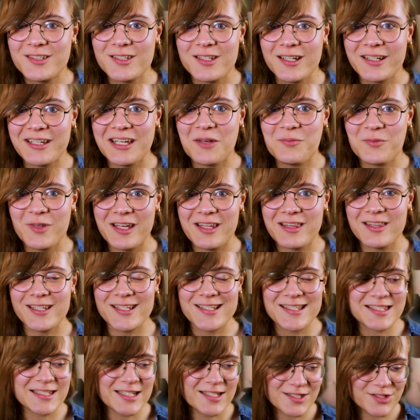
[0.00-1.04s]
to a game like
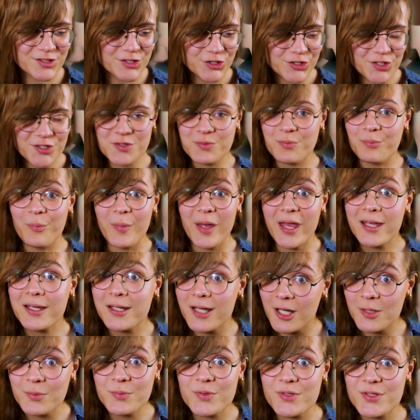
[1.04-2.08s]
this is to just make
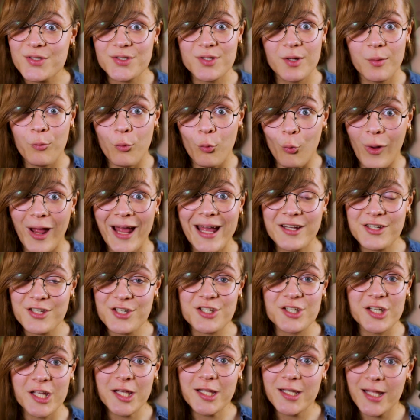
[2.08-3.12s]
up some whack
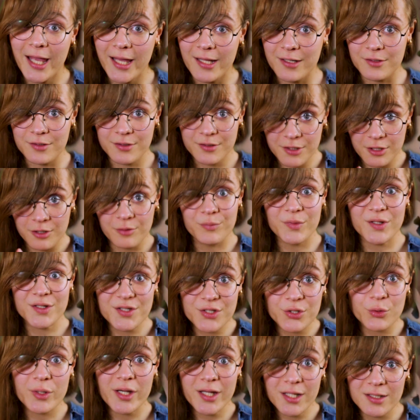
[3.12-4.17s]
shit and commit
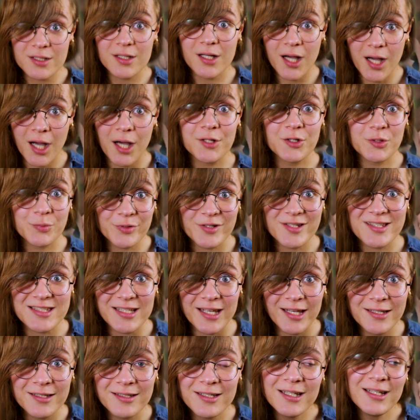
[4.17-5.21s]
to it
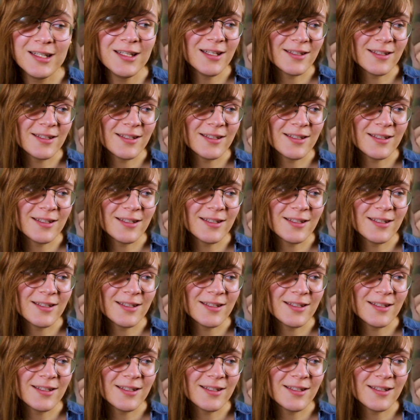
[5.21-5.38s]
100%.